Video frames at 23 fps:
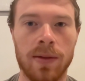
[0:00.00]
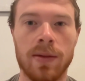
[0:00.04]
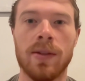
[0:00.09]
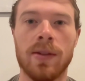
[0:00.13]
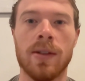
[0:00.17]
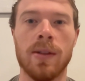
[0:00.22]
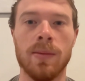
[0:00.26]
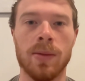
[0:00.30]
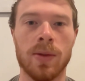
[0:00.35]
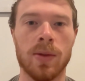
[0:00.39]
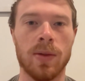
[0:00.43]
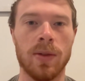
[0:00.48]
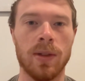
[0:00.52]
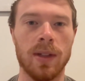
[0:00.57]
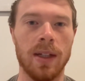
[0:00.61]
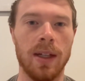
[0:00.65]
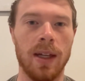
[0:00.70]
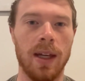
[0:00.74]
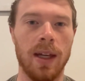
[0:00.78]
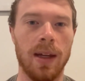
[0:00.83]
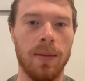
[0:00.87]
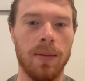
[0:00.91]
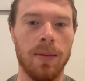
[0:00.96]
some sort of
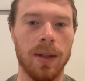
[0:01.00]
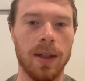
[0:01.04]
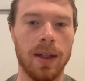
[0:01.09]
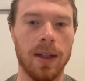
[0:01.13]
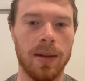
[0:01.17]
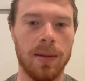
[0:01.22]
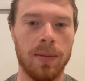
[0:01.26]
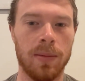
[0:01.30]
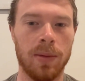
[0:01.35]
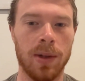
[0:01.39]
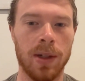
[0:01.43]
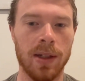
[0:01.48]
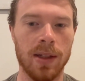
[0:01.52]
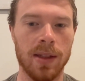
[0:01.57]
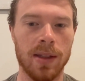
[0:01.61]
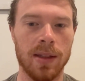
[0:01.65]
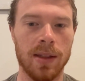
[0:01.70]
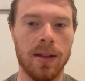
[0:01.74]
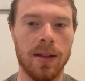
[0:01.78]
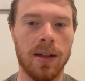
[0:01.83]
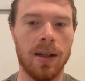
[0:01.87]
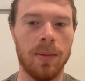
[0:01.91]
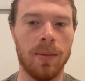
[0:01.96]
game that brings in a
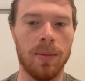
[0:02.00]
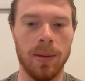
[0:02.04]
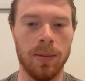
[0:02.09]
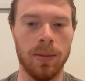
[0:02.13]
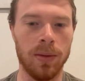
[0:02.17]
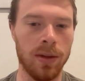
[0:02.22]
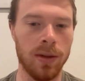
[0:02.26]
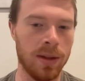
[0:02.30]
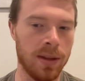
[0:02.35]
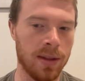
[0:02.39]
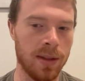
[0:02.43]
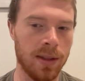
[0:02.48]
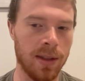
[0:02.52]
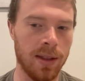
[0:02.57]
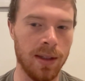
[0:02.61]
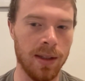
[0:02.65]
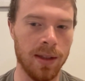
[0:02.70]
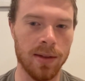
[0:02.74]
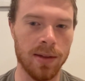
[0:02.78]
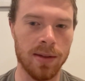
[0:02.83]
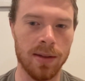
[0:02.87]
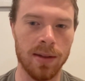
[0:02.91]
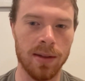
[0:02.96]
lot of people into the
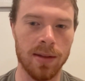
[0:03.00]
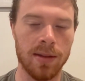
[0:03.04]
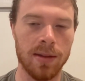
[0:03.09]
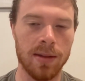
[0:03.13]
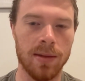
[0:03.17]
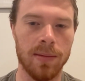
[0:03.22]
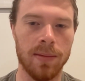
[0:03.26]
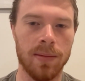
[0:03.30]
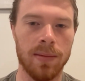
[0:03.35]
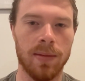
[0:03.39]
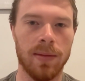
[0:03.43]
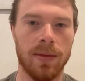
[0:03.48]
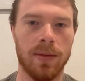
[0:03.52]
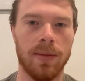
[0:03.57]
ecosystem.